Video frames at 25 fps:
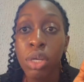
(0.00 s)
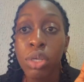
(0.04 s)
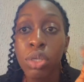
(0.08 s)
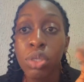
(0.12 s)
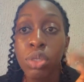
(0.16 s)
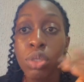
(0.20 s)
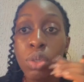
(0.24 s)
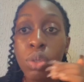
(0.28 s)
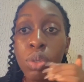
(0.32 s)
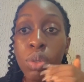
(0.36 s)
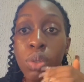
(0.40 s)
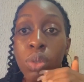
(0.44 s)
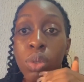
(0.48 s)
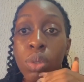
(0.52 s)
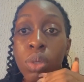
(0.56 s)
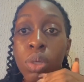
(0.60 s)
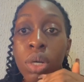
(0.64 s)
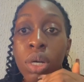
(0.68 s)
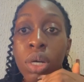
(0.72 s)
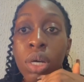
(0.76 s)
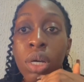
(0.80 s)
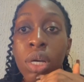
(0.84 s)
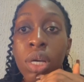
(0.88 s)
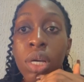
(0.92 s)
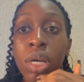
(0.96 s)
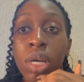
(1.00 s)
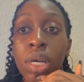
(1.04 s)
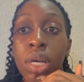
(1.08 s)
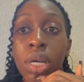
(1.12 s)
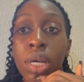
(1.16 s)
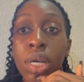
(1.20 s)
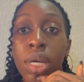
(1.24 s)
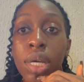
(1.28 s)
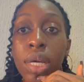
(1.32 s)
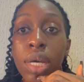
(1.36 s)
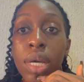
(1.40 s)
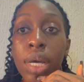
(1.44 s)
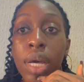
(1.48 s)
So
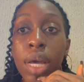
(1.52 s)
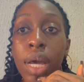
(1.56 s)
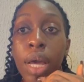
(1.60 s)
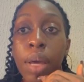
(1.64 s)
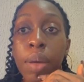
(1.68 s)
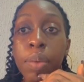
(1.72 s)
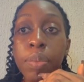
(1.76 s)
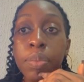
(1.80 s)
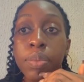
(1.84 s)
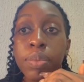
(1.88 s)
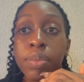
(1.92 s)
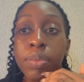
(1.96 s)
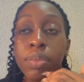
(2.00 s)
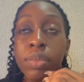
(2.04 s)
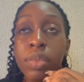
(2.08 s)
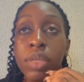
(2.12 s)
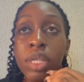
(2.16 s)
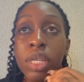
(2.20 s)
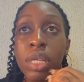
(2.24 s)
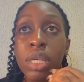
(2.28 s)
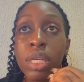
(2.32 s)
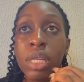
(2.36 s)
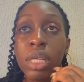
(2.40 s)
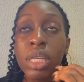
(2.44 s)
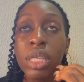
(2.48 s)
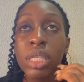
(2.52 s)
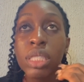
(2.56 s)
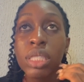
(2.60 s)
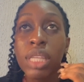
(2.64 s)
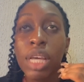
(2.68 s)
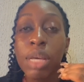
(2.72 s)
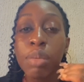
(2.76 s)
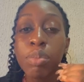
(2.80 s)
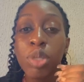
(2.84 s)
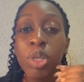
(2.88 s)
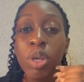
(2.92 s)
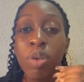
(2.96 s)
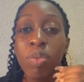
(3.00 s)
in
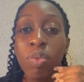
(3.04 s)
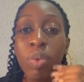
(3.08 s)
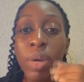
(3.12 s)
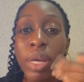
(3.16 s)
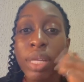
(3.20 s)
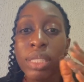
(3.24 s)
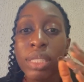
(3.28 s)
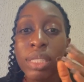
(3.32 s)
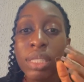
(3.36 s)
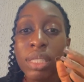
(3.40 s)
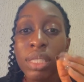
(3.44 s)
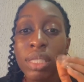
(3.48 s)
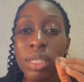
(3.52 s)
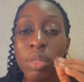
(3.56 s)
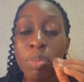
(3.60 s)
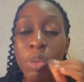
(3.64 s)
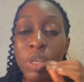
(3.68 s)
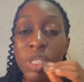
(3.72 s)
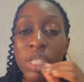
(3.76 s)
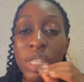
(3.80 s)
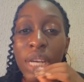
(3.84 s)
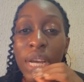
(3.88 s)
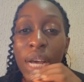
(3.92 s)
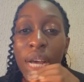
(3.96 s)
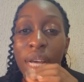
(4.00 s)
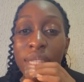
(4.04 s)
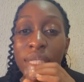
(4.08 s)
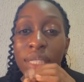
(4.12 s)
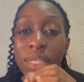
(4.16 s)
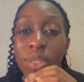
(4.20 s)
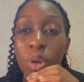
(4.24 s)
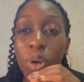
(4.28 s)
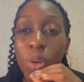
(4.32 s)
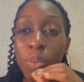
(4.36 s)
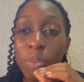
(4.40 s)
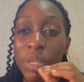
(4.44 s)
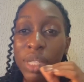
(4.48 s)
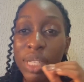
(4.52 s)
terms of when the patient has
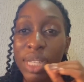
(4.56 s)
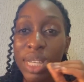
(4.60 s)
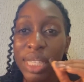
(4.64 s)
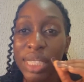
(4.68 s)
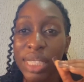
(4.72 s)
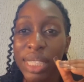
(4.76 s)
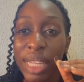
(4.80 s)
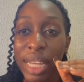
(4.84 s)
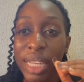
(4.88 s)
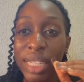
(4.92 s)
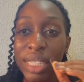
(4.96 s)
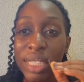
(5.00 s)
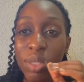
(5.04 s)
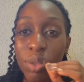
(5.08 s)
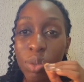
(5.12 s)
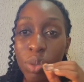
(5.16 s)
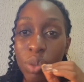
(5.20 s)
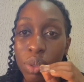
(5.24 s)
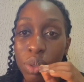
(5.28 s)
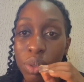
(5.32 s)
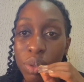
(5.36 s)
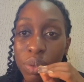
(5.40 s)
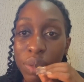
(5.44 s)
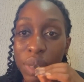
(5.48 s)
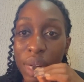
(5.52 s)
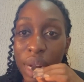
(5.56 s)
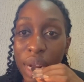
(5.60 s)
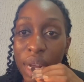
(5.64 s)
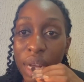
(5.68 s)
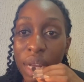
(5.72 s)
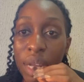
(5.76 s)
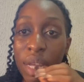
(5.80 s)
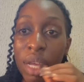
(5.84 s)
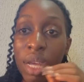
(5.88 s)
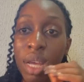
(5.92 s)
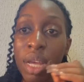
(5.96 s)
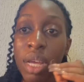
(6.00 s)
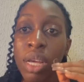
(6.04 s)
complicated gonorrhea,
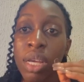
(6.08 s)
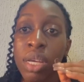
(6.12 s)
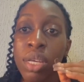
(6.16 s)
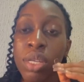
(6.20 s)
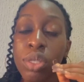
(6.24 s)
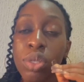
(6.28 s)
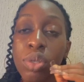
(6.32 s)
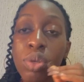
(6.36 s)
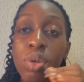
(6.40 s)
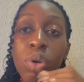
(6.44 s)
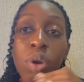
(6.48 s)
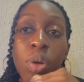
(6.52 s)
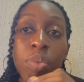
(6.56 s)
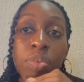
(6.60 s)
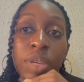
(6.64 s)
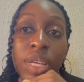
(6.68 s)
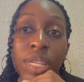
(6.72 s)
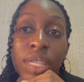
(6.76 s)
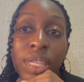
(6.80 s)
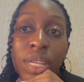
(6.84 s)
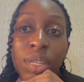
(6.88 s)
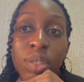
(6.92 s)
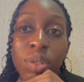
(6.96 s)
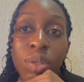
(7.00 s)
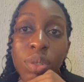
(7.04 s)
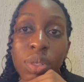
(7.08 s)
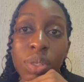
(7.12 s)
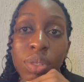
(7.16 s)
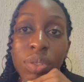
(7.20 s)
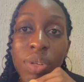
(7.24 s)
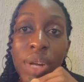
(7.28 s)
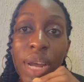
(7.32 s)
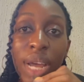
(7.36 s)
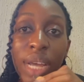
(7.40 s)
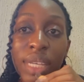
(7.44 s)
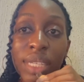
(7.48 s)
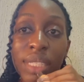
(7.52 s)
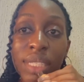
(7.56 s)
so complicated
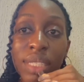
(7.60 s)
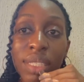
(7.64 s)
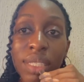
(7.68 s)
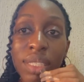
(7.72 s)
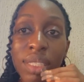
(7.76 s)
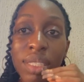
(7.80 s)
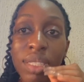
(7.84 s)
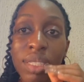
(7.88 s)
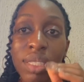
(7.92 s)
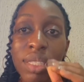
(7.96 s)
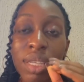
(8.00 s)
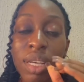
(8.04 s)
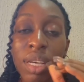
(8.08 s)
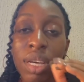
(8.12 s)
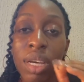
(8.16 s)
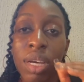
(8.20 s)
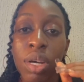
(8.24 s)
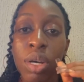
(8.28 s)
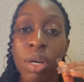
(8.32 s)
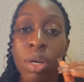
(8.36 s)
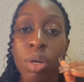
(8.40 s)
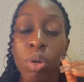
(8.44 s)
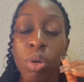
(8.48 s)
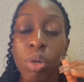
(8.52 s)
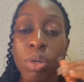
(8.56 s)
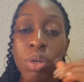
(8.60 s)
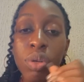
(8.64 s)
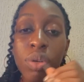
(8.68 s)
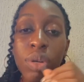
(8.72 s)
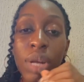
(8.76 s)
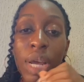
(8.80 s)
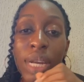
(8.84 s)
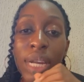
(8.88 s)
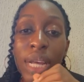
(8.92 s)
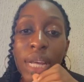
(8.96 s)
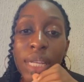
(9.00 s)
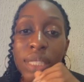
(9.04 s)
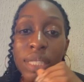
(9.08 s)
gonorrhea is
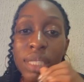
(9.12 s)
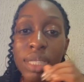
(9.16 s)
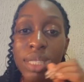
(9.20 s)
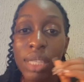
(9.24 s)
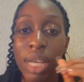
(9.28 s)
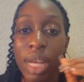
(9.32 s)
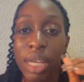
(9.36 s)
gonorrhea that is